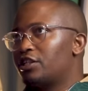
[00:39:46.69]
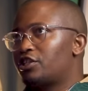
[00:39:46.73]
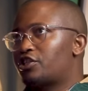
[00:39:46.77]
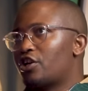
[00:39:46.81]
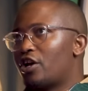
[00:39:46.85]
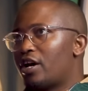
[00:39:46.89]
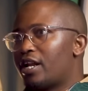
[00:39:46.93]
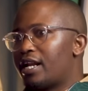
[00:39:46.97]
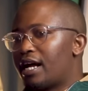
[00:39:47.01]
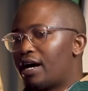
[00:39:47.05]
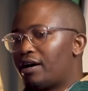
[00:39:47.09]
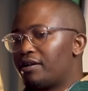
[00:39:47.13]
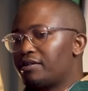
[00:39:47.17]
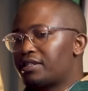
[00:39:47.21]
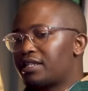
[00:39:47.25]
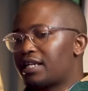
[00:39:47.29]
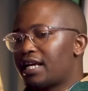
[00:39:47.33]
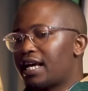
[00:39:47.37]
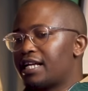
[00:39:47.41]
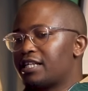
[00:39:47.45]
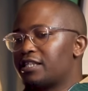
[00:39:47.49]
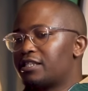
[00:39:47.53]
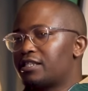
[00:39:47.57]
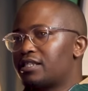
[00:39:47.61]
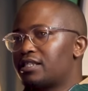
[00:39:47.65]
Turnout
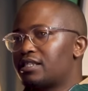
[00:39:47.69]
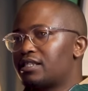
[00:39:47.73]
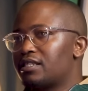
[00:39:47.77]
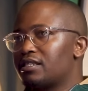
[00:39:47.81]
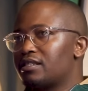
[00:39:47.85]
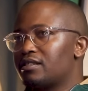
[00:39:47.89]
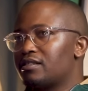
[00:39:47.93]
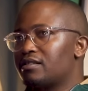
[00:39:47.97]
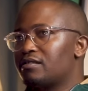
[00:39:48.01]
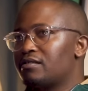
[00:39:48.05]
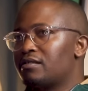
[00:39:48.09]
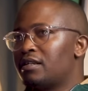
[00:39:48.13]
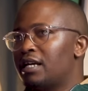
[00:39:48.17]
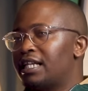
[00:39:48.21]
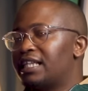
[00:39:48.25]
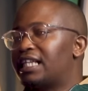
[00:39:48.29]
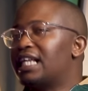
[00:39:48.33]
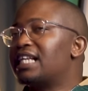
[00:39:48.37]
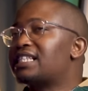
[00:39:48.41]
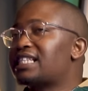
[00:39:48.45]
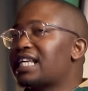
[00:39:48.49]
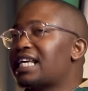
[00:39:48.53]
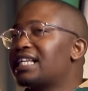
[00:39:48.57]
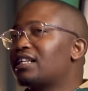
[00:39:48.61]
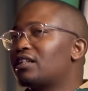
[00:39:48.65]
has,
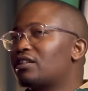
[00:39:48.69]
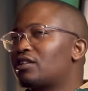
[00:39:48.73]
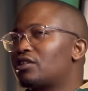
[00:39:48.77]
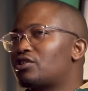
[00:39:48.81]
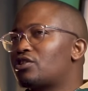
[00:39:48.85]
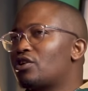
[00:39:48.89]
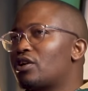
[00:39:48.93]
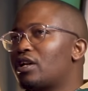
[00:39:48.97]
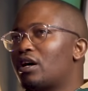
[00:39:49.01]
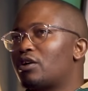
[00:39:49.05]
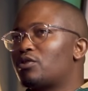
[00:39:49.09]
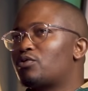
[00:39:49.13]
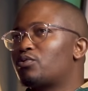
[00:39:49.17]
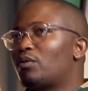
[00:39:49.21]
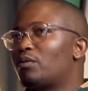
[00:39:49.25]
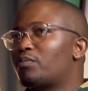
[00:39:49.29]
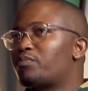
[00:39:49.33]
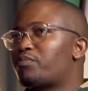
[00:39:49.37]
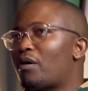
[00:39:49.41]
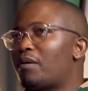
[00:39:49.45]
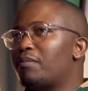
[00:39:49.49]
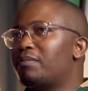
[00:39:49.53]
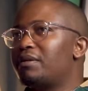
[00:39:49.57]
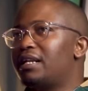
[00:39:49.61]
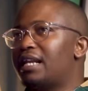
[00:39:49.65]
they're saying that the turnout will
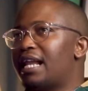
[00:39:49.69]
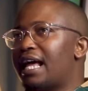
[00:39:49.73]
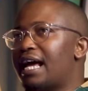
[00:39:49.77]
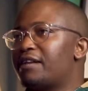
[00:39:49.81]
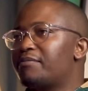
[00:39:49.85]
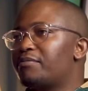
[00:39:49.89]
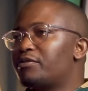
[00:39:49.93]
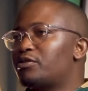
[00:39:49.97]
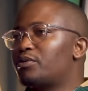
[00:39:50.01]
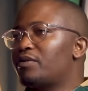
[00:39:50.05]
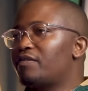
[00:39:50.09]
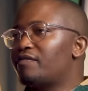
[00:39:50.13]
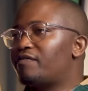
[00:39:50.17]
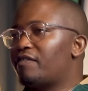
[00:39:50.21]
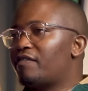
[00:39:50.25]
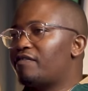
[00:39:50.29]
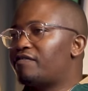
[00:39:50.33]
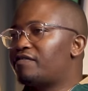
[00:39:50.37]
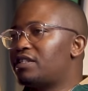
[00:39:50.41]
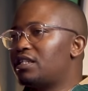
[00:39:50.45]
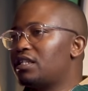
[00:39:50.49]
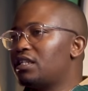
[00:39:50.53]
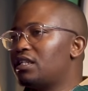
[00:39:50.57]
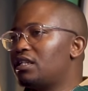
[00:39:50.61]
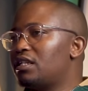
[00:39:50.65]
probably land between
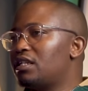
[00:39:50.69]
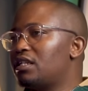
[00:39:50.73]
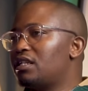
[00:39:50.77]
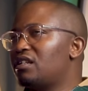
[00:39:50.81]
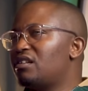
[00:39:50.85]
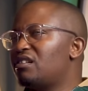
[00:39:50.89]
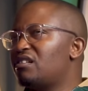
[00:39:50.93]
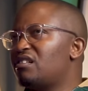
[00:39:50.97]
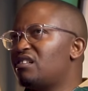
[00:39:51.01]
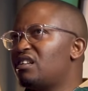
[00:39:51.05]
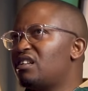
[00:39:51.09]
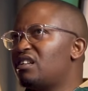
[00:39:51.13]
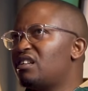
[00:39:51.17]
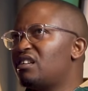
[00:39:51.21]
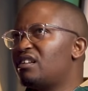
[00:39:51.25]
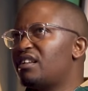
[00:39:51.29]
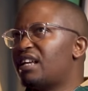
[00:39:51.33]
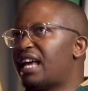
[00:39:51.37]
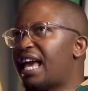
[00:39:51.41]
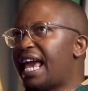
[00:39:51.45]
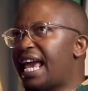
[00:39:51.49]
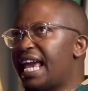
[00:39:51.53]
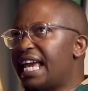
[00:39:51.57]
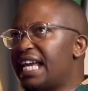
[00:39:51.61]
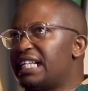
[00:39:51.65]

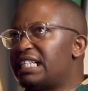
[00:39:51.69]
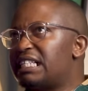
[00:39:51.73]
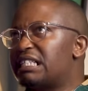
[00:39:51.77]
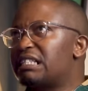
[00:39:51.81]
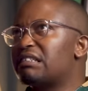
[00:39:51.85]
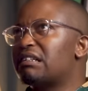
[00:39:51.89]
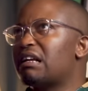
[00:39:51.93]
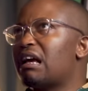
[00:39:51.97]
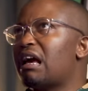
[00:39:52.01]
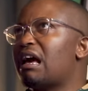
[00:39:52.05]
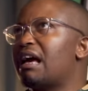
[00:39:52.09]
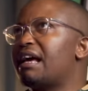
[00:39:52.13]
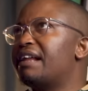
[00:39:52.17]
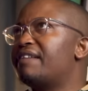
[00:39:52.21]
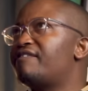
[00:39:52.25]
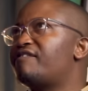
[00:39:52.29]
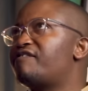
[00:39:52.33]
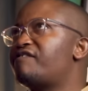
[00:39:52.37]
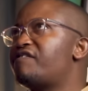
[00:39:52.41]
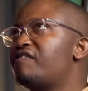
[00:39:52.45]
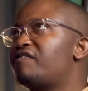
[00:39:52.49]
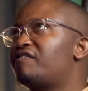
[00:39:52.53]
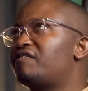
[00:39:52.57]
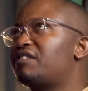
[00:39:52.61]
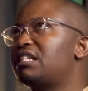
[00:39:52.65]
58 and
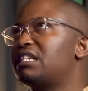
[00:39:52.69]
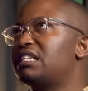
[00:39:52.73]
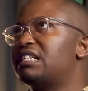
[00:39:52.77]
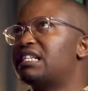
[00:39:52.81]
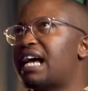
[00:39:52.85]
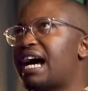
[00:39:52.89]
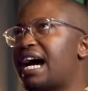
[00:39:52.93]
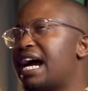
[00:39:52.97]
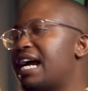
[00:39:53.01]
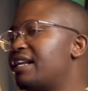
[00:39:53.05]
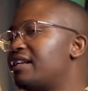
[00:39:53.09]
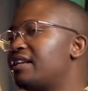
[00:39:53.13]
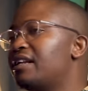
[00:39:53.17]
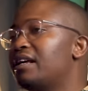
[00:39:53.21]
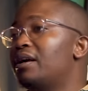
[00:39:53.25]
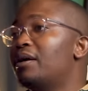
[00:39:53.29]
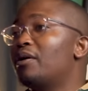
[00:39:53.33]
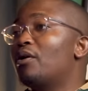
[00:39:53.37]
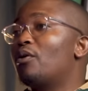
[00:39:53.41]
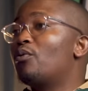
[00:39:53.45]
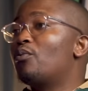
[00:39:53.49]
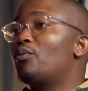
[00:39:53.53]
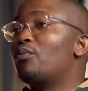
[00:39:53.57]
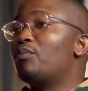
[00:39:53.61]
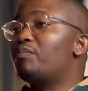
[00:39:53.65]
59.
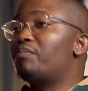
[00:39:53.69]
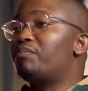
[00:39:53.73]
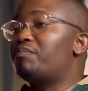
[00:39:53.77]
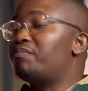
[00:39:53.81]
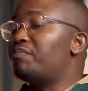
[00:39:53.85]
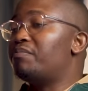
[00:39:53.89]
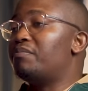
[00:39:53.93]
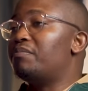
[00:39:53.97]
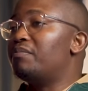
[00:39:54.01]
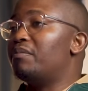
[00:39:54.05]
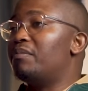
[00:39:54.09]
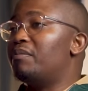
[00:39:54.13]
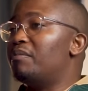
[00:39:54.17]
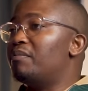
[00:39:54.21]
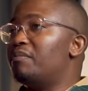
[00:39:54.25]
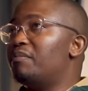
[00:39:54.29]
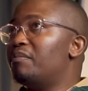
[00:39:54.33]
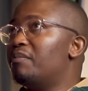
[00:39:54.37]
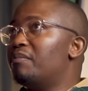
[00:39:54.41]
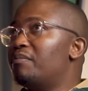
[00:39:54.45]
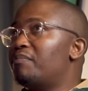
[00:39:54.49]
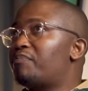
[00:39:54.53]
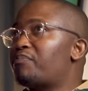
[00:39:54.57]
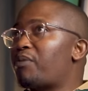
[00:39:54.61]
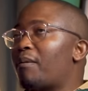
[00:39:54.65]

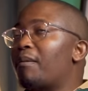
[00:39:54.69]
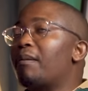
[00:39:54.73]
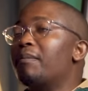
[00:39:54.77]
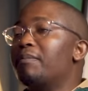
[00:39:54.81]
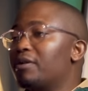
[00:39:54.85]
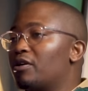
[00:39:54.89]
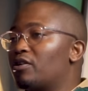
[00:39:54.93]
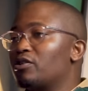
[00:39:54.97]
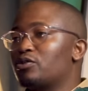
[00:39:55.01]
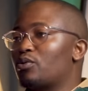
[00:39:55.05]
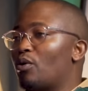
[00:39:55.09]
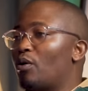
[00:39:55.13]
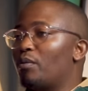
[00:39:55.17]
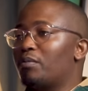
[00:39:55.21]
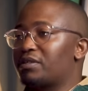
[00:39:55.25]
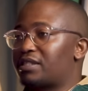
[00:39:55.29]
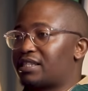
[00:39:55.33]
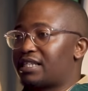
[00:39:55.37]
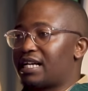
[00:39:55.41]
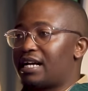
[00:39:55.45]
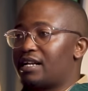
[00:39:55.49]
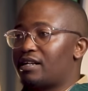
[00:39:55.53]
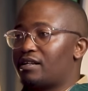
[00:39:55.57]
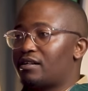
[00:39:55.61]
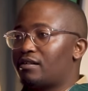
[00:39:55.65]
Probably, because we're
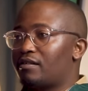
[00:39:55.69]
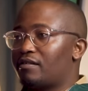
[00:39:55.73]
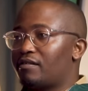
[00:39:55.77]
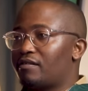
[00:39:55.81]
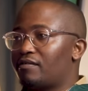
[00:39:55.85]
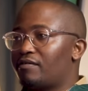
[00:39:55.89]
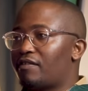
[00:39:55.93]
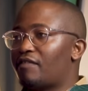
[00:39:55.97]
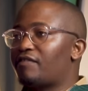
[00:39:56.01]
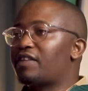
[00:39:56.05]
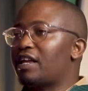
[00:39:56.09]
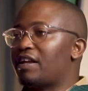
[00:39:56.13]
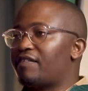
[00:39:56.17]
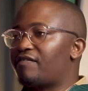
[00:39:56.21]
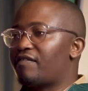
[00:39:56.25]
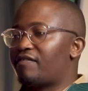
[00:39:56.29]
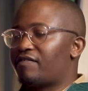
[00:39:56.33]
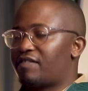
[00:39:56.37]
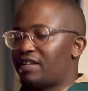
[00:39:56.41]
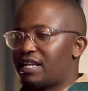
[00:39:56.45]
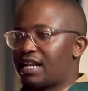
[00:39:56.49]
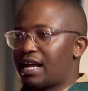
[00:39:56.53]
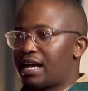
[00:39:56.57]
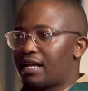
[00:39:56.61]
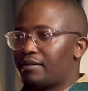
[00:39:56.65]
almost done. 58,
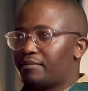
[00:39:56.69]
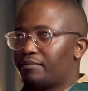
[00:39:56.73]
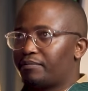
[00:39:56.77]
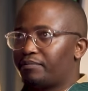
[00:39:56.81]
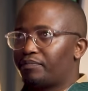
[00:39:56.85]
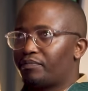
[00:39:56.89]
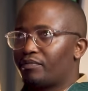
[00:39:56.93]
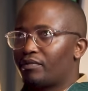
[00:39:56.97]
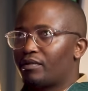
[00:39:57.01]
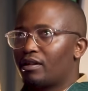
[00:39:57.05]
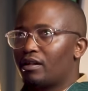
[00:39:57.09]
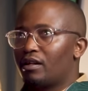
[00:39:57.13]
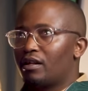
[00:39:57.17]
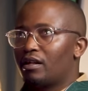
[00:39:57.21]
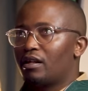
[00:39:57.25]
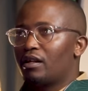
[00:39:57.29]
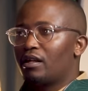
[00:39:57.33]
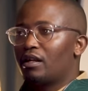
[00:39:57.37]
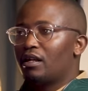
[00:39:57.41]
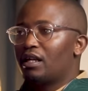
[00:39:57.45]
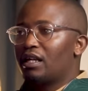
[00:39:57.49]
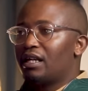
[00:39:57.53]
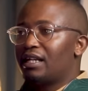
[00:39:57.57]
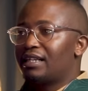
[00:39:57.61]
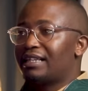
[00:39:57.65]
59.
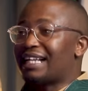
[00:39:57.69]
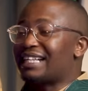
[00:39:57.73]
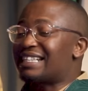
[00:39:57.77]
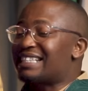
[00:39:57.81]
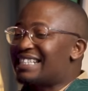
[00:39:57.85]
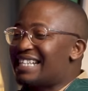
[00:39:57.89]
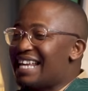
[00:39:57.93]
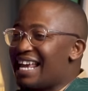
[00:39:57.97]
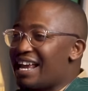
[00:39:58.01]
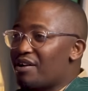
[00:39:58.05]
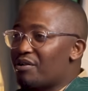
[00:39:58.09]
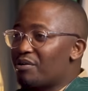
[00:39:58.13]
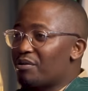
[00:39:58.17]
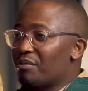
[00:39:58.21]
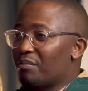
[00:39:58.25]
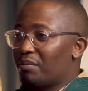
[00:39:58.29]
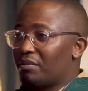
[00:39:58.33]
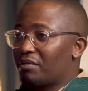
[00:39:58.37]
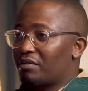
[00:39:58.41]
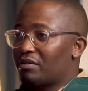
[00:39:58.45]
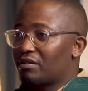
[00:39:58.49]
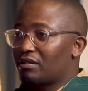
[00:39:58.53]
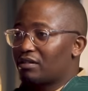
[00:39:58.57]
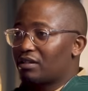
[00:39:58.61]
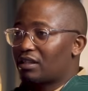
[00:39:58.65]
That's
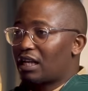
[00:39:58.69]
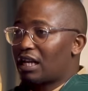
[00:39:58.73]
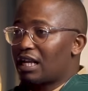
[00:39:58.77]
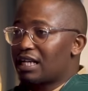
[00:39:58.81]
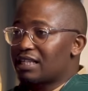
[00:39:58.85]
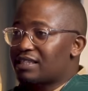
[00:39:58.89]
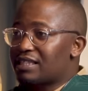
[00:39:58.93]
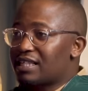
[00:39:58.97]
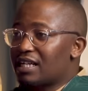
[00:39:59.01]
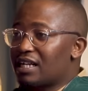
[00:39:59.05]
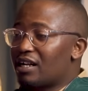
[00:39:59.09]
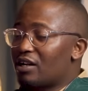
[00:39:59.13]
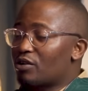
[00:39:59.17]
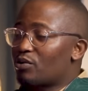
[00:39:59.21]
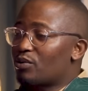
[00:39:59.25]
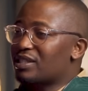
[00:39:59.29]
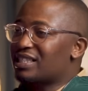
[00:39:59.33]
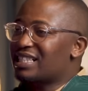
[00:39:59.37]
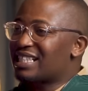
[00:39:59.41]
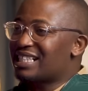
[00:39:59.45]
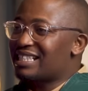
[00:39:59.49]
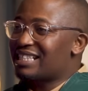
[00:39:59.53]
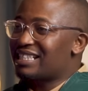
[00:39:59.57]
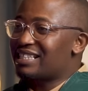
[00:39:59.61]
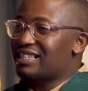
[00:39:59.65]
terrible. The last turnout
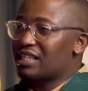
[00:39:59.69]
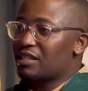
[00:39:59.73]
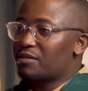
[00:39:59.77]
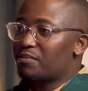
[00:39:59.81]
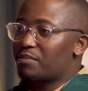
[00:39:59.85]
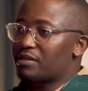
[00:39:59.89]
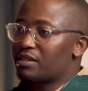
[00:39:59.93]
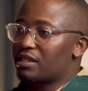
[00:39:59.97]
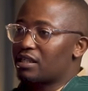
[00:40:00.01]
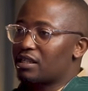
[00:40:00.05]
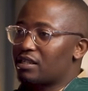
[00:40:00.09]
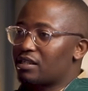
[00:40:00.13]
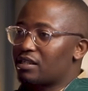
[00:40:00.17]
was 66%.